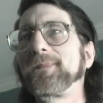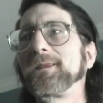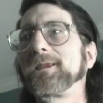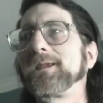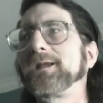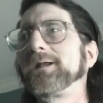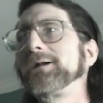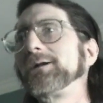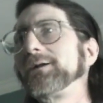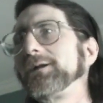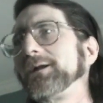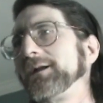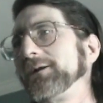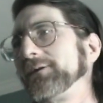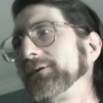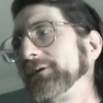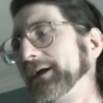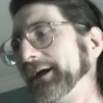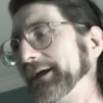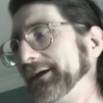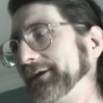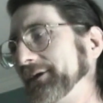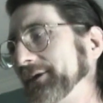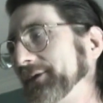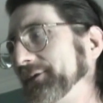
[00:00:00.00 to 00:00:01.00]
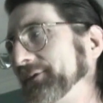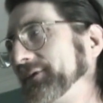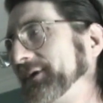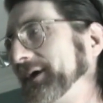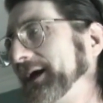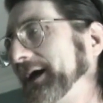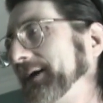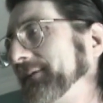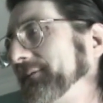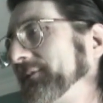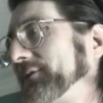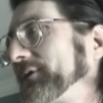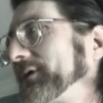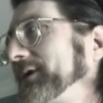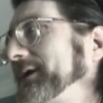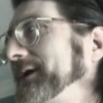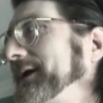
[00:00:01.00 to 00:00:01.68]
I don't like these games where